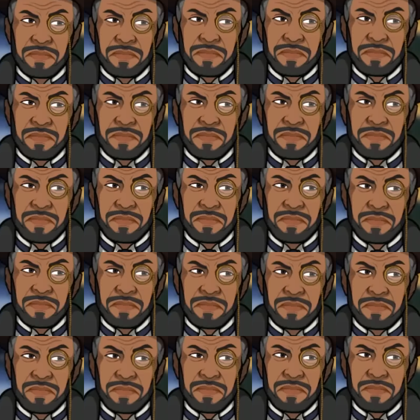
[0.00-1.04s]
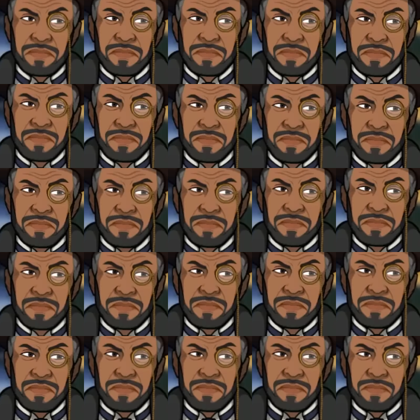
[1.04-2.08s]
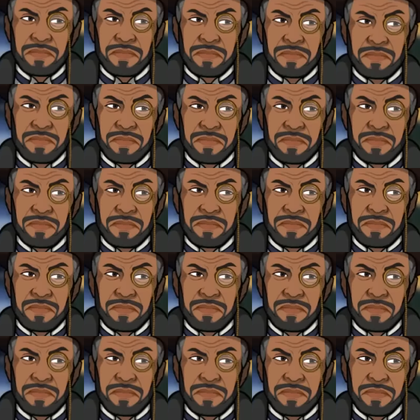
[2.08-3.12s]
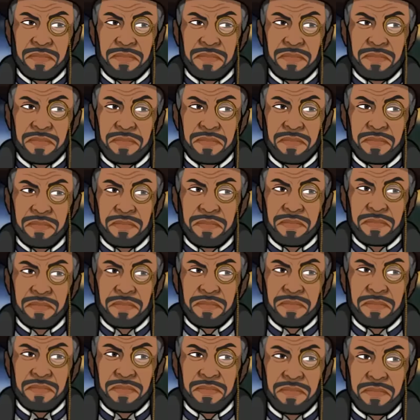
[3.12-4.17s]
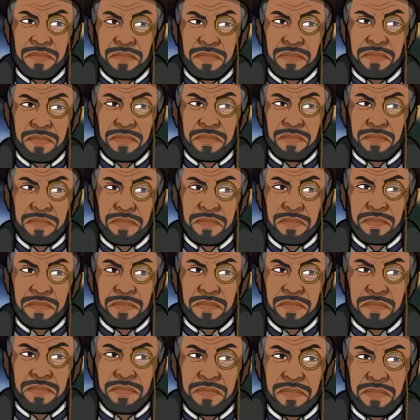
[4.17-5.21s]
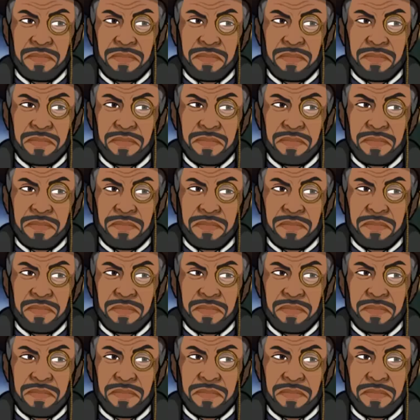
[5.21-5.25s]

(silent)